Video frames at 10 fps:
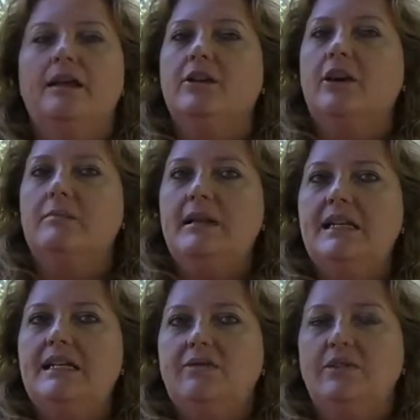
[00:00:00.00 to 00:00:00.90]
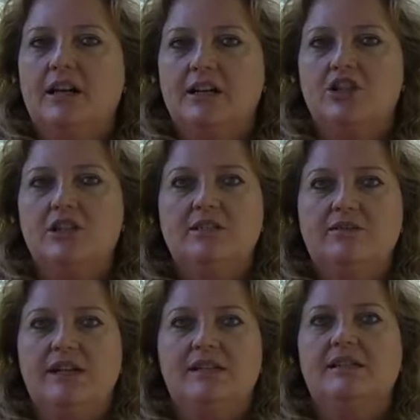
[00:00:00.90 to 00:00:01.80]
There are many different oxygen
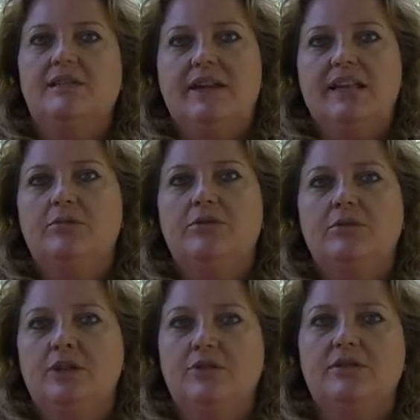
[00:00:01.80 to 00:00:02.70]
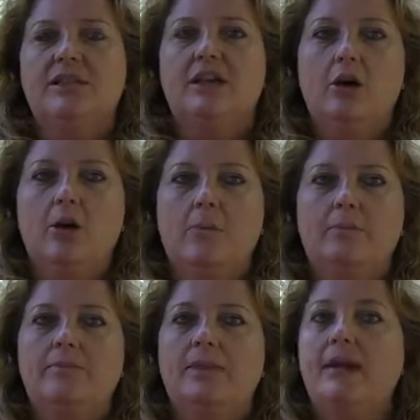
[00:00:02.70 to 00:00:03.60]
devices available for use in the home,
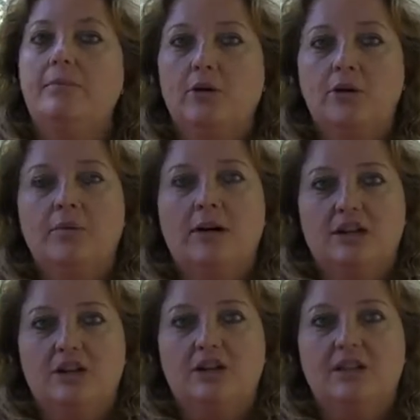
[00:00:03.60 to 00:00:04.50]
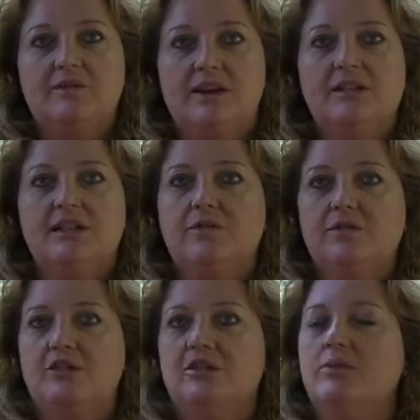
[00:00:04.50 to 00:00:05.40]
and portable oxygen devices for
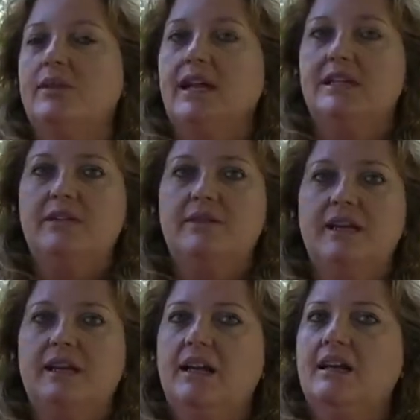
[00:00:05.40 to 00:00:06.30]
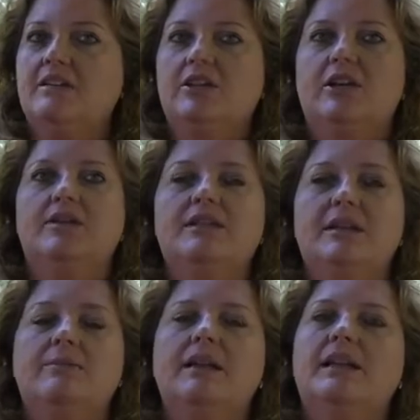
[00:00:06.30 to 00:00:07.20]
use with activity, so there is
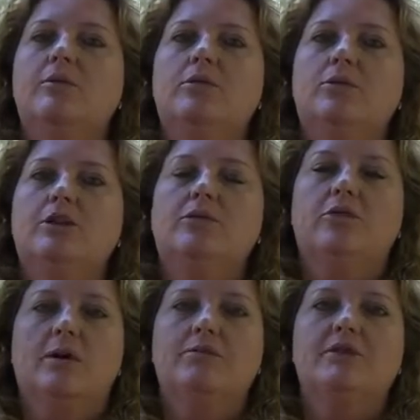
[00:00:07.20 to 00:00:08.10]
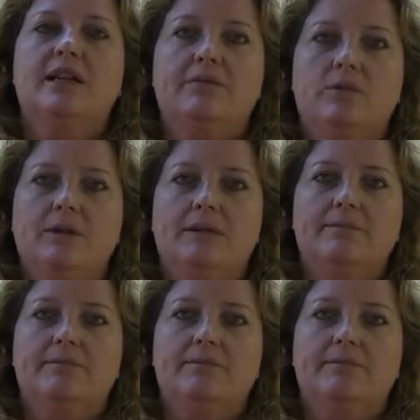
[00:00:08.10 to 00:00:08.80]
something that will work for almost everyone.